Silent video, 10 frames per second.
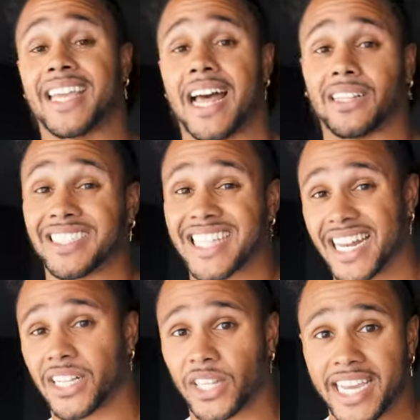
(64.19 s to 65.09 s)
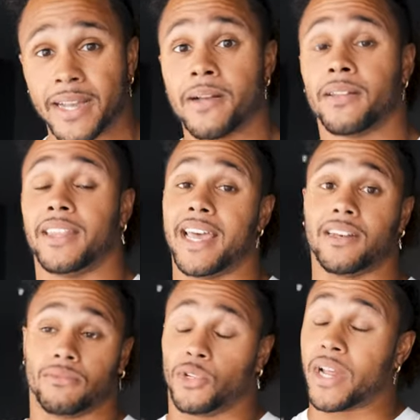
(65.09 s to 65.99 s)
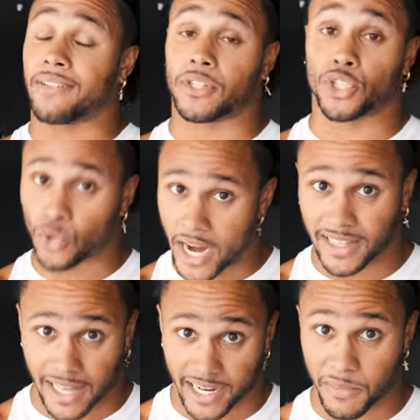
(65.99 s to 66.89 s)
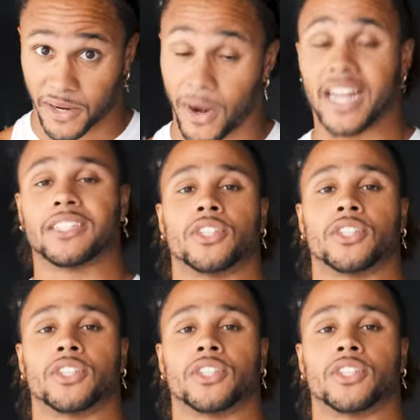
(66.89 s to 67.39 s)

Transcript: calisthenically, then you'd have to train like me, right?